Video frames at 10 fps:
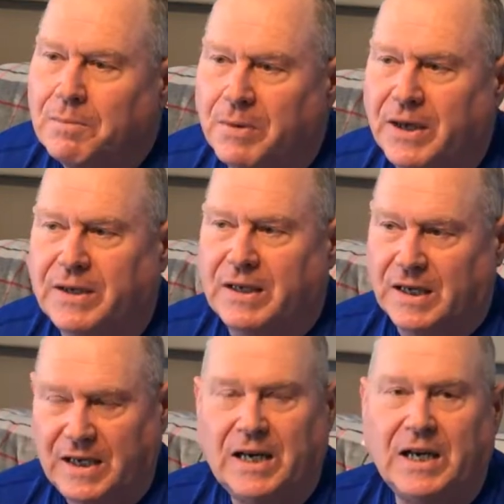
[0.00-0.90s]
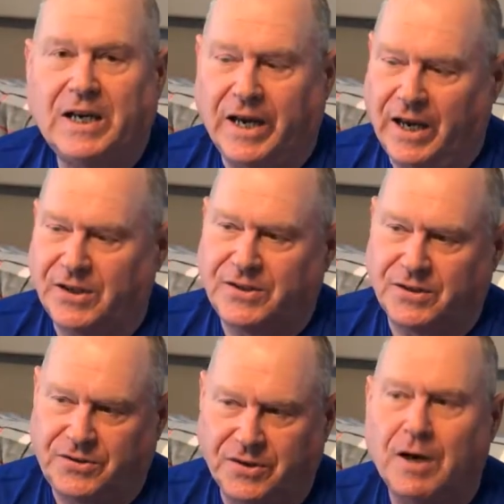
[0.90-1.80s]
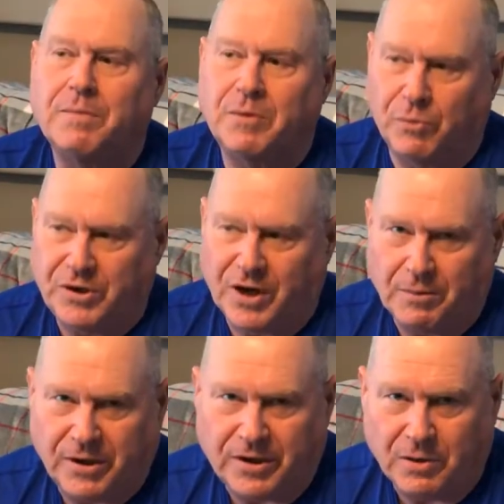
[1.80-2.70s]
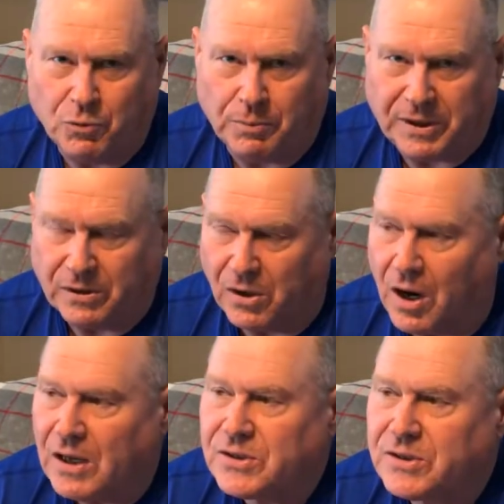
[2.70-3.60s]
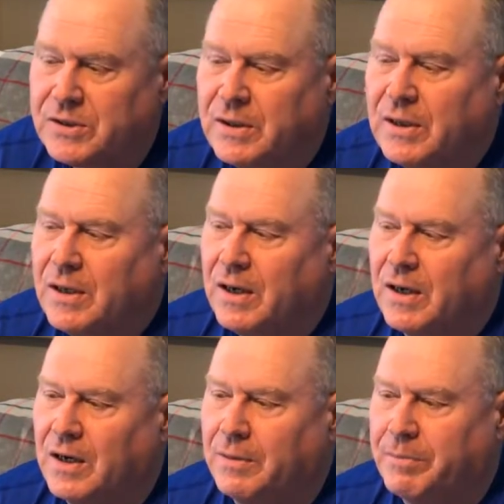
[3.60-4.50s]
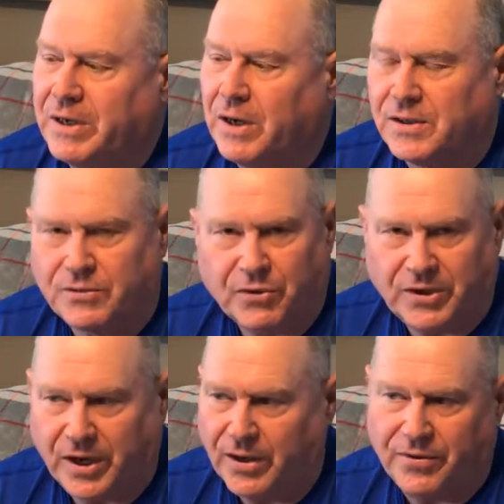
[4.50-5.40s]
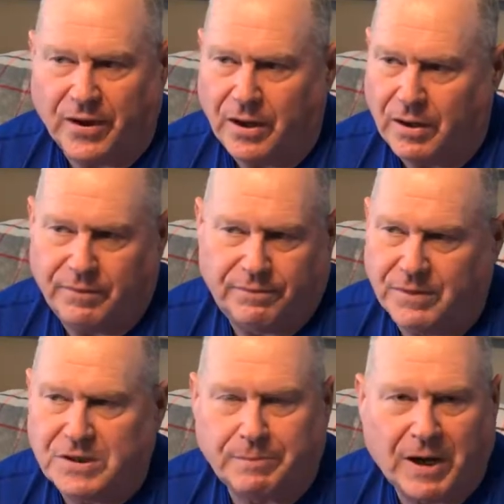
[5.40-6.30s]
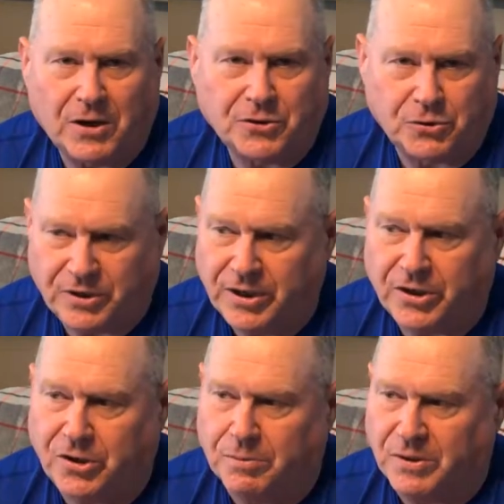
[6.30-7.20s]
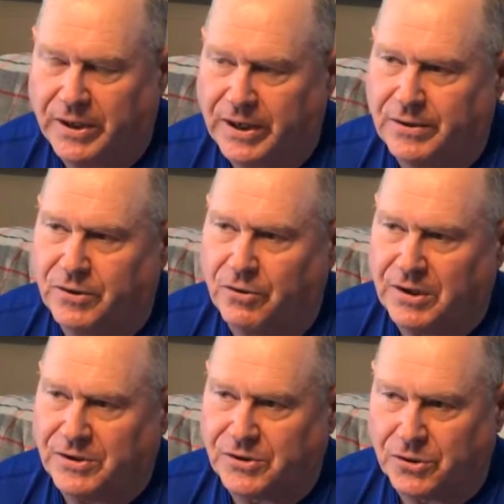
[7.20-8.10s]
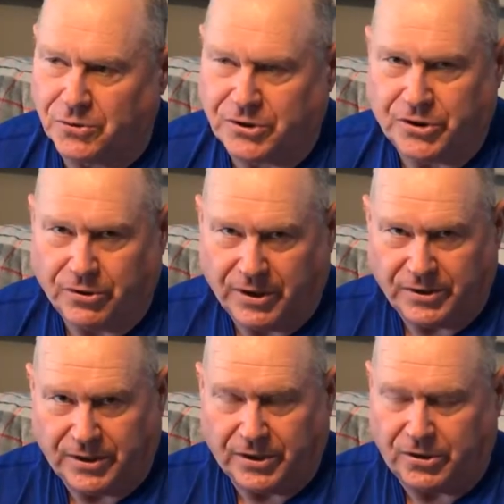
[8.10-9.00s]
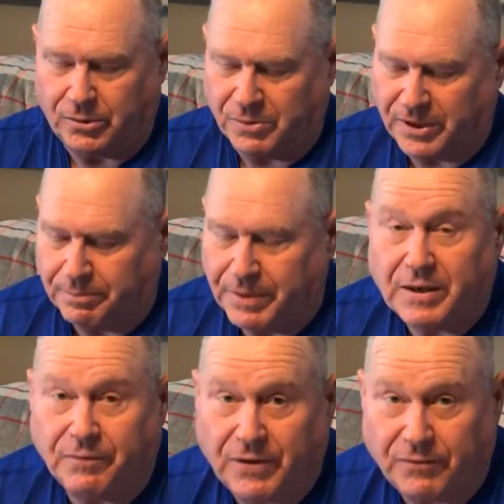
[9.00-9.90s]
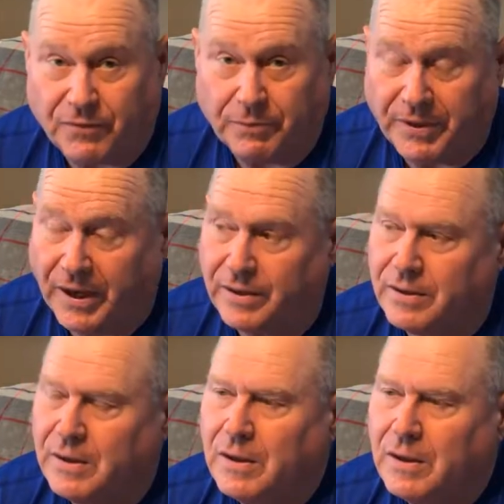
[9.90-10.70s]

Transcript: But in any case, some retirement income will be lost because of the death of a spouse who did accumulate earnings in Social Security and did accumulate a benefit from that.